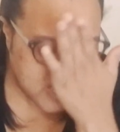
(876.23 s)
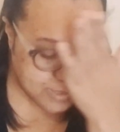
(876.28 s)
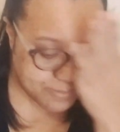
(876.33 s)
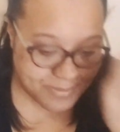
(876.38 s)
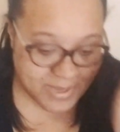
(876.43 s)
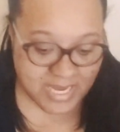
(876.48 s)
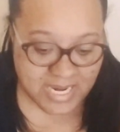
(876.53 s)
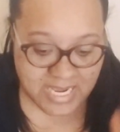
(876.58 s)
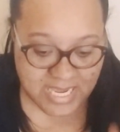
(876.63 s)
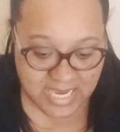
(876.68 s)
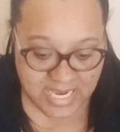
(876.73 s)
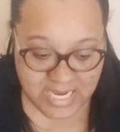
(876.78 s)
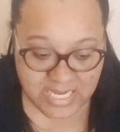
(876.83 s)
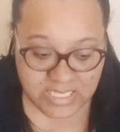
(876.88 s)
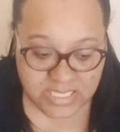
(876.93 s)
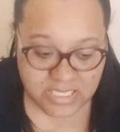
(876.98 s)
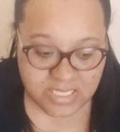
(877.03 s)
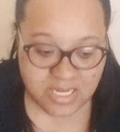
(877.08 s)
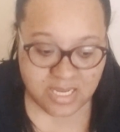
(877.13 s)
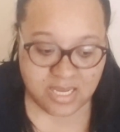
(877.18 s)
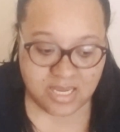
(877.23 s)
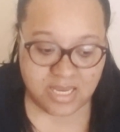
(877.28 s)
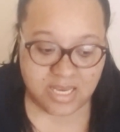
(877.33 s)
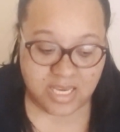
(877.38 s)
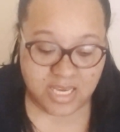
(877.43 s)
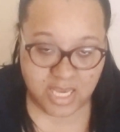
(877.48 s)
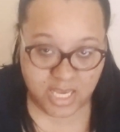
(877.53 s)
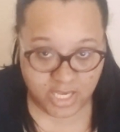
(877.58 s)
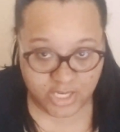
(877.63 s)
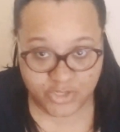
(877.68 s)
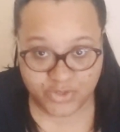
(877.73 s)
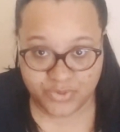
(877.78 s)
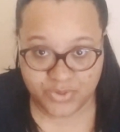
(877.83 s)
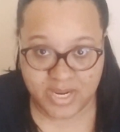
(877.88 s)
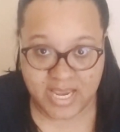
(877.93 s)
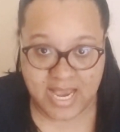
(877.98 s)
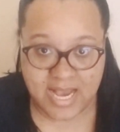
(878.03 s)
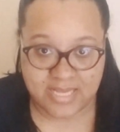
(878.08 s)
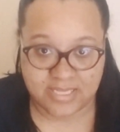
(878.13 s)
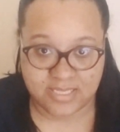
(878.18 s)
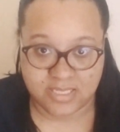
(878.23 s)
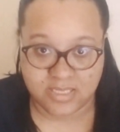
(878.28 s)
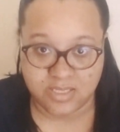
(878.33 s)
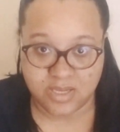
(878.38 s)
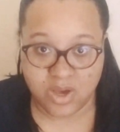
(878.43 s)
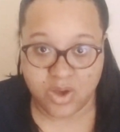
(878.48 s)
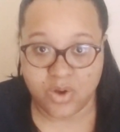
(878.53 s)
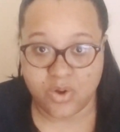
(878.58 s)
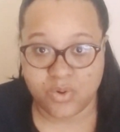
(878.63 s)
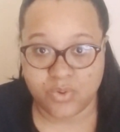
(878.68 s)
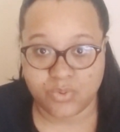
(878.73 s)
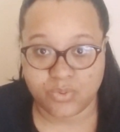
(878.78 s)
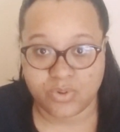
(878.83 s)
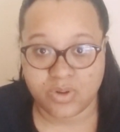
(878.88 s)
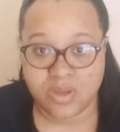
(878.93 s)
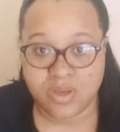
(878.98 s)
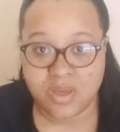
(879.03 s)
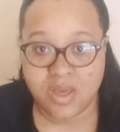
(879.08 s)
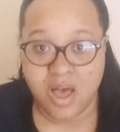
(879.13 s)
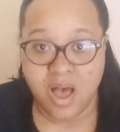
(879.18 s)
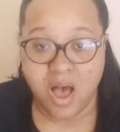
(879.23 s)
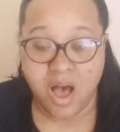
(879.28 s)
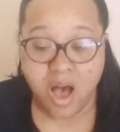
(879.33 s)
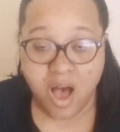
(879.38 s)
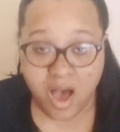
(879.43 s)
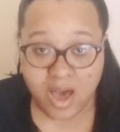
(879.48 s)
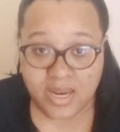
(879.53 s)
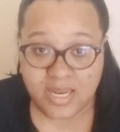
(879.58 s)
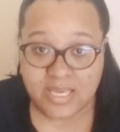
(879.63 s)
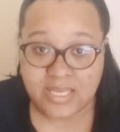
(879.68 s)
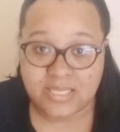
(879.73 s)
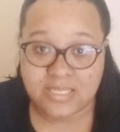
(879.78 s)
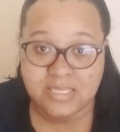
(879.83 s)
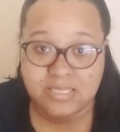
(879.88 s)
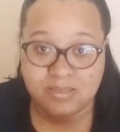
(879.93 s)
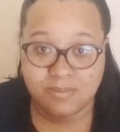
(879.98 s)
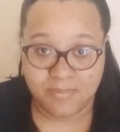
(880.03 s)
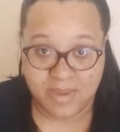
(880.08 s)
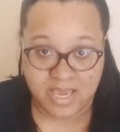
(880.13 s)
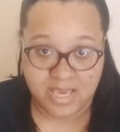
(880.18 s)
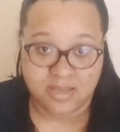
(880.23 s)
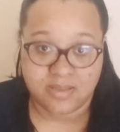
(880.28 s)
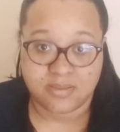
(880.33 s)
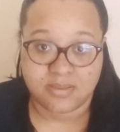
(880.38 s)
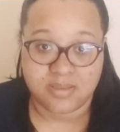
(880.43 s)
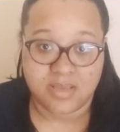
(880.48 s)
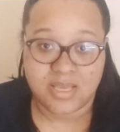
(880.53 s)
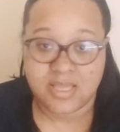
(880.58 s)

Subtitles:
But each country has its own audience demands.